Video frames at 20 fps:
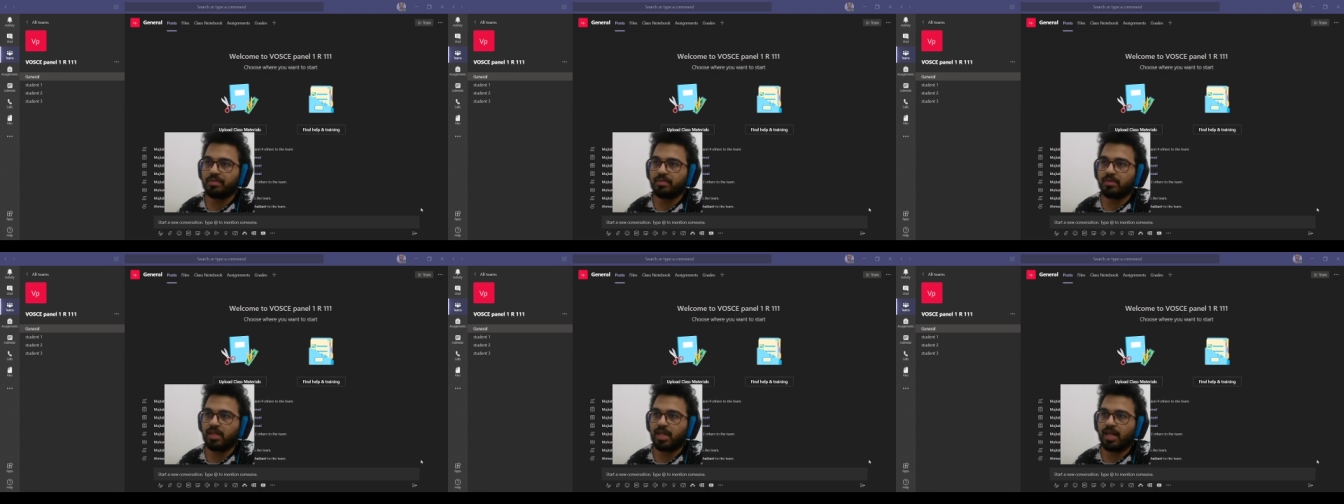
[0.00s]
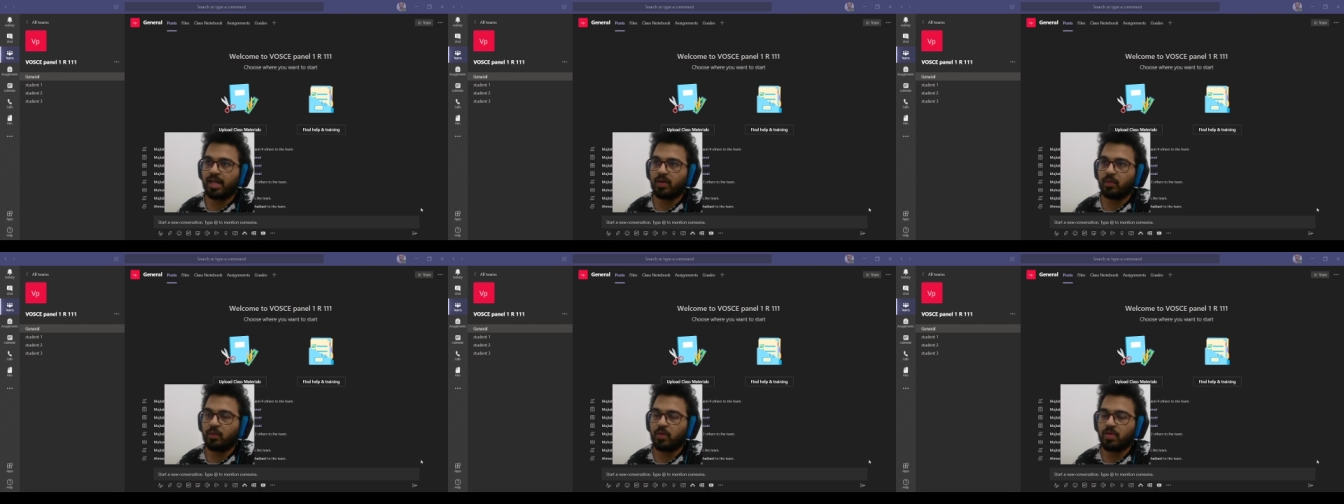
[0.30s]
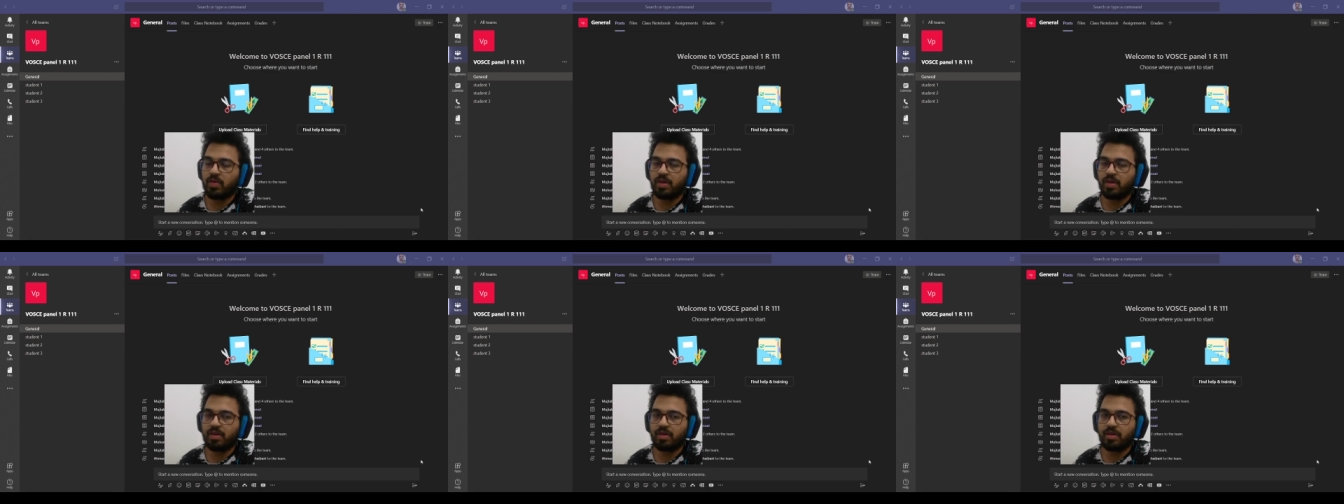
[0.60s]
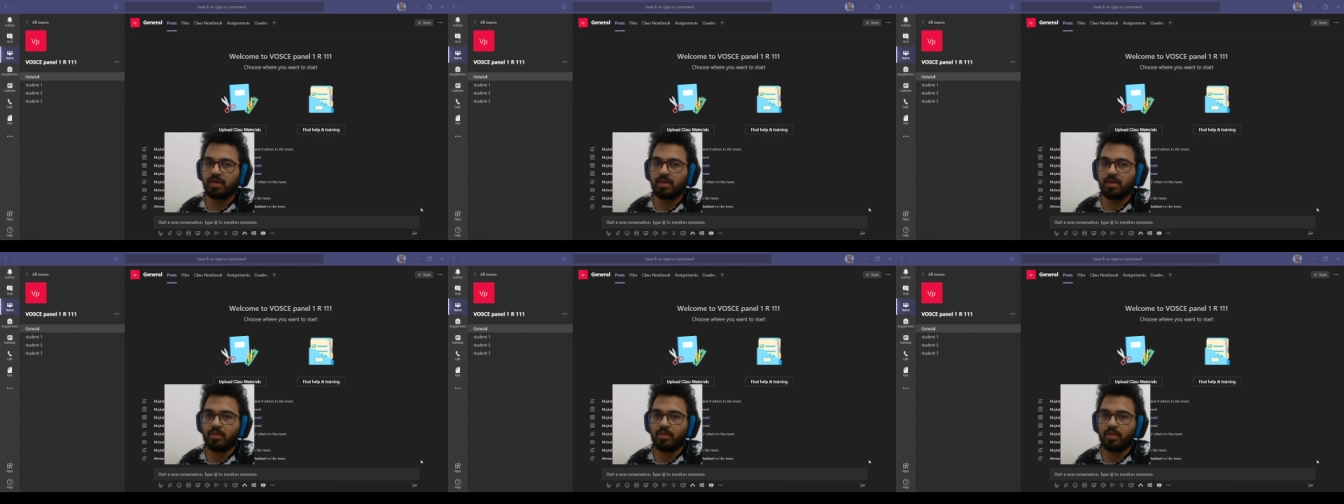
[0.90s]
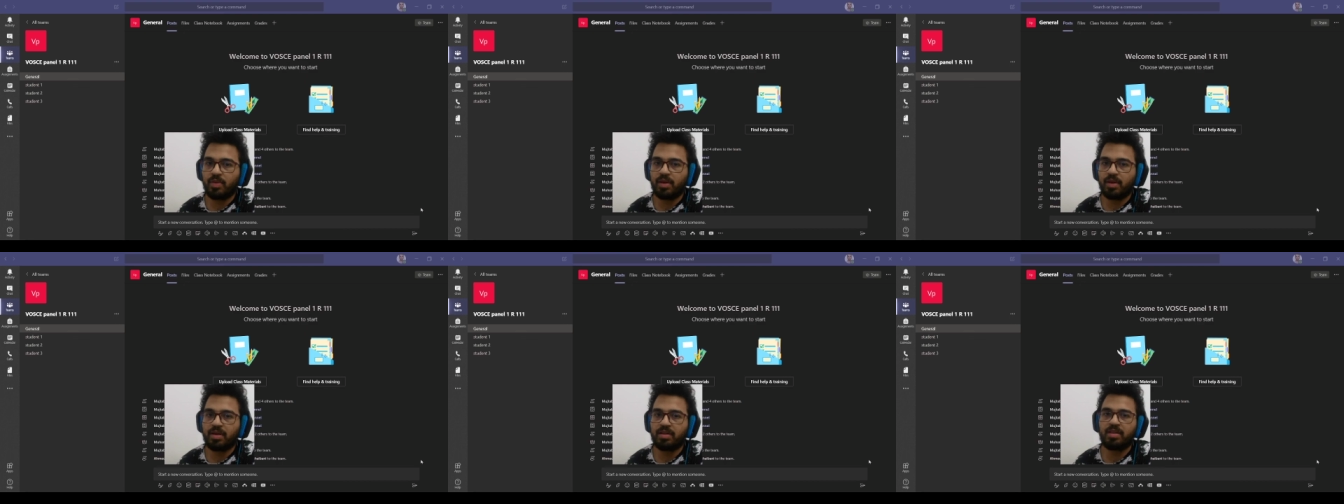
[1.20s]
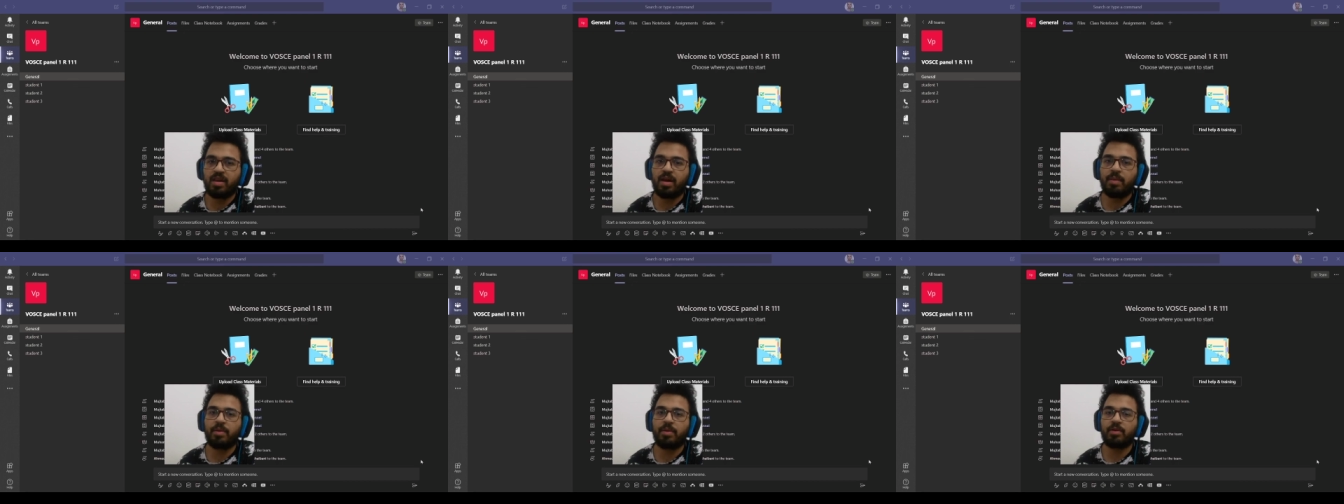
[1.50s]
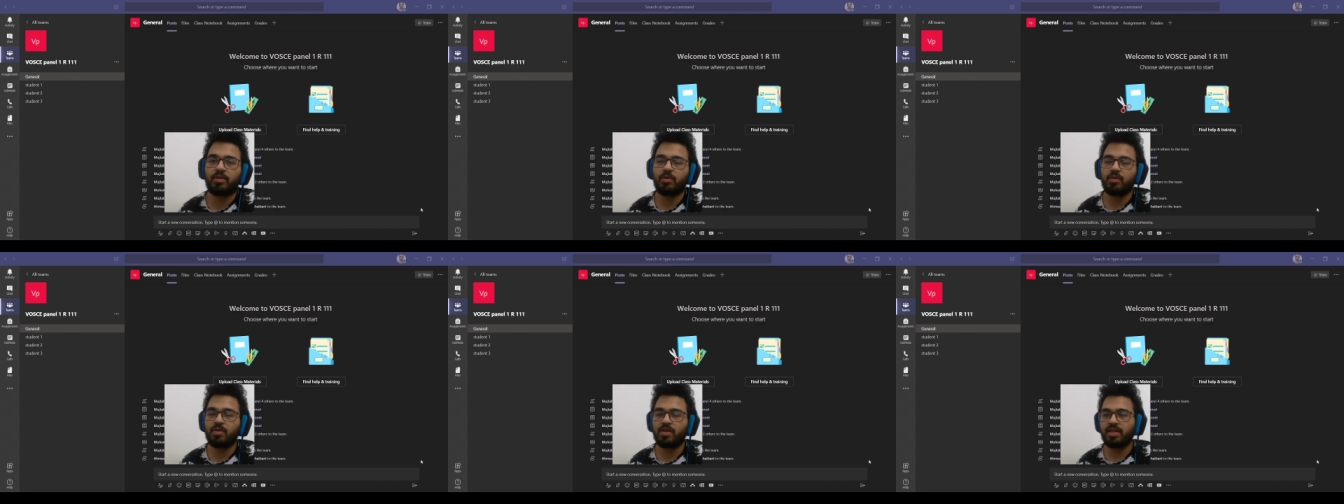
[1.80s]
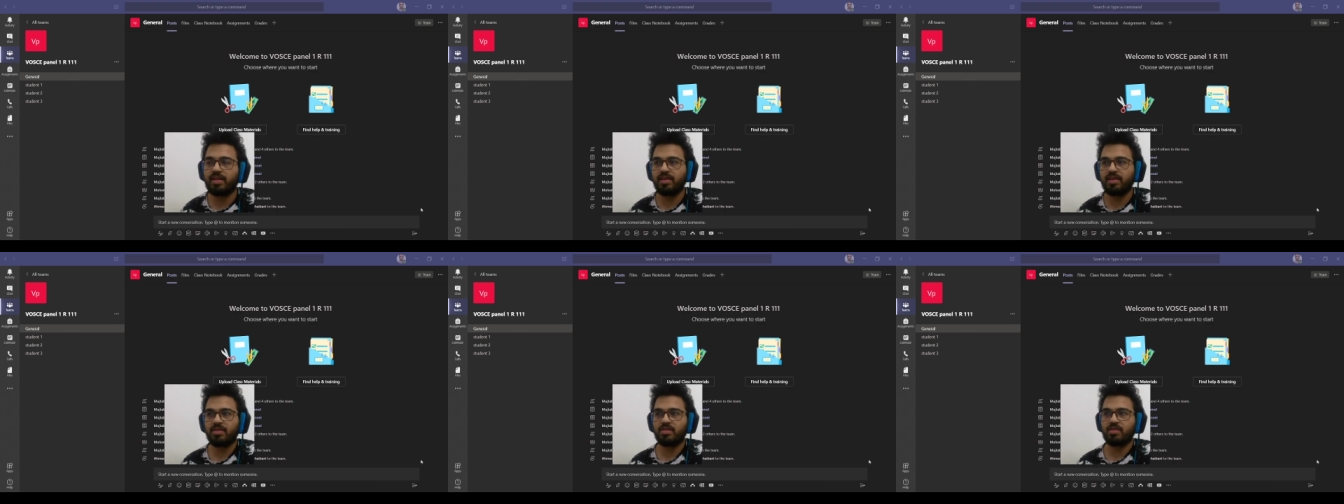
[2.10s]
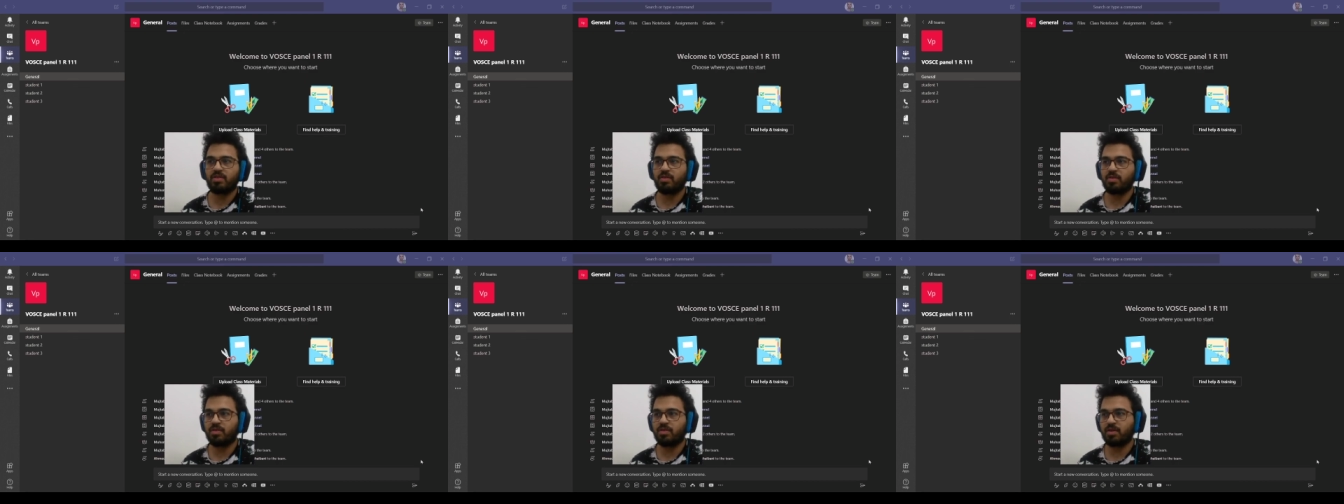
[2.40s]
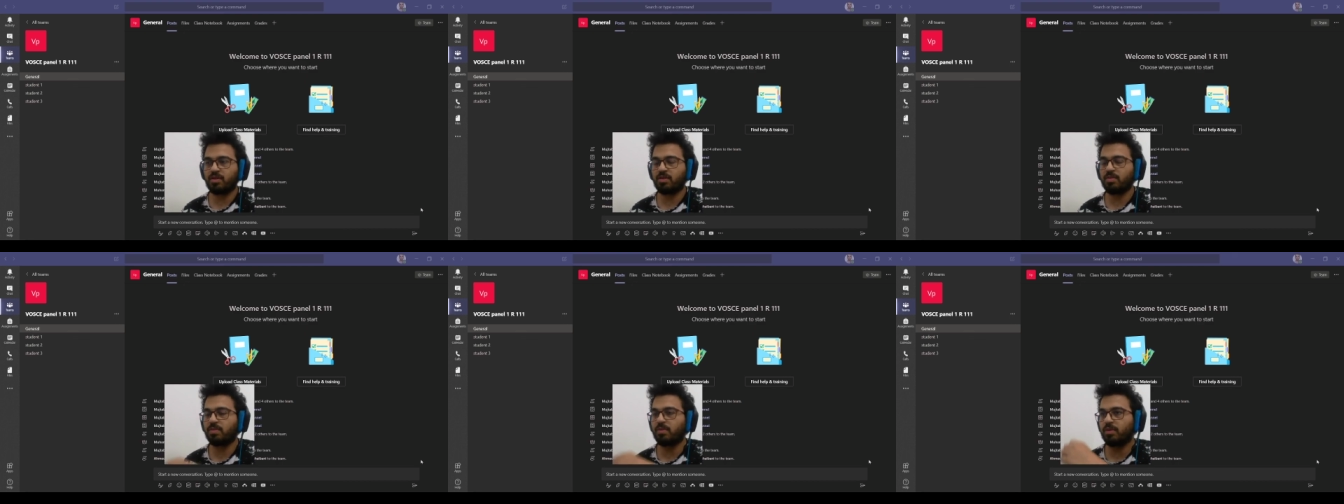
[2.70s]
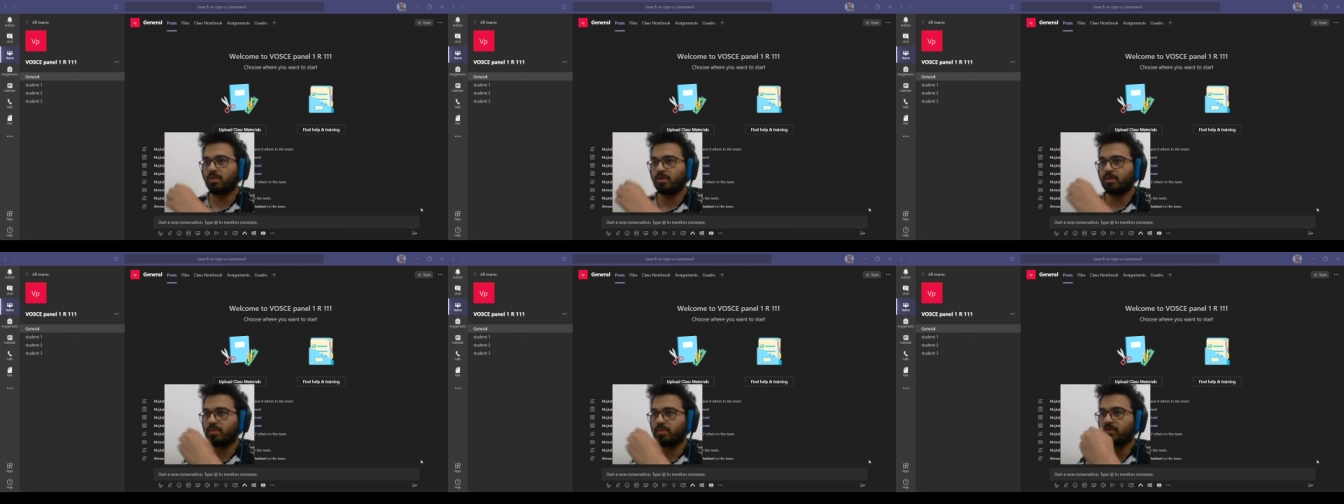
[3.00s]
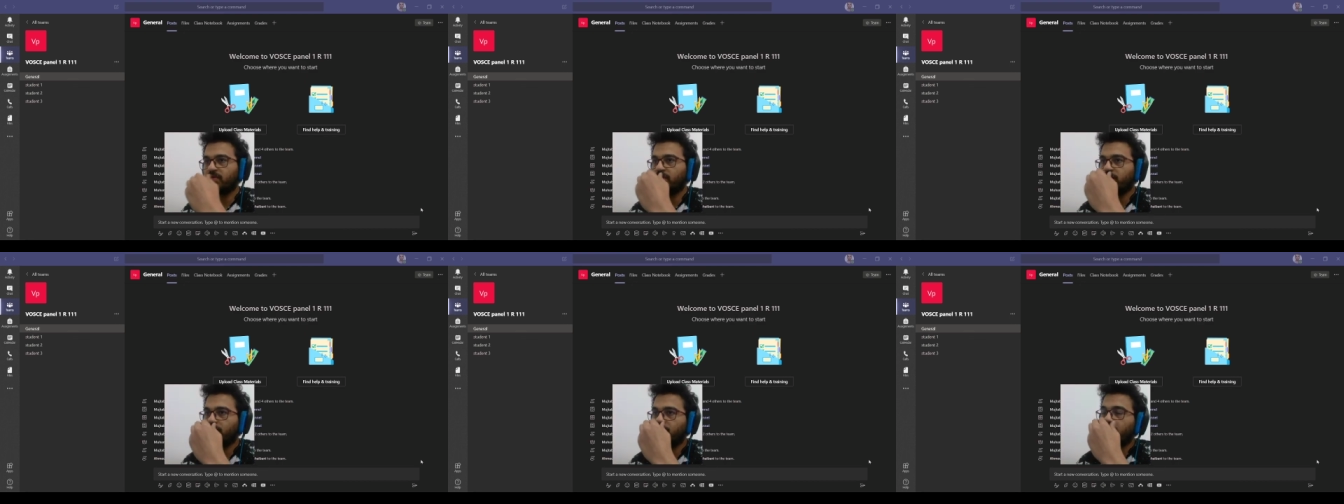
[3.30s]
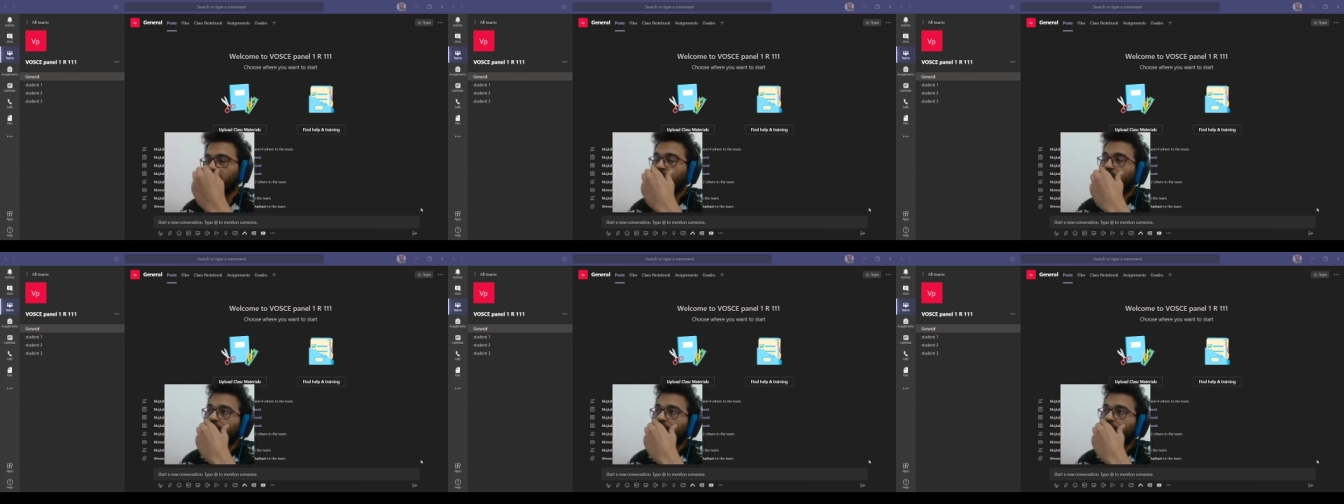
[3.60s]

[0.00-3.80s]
dealing with a with an examiner who's at least used the computer before.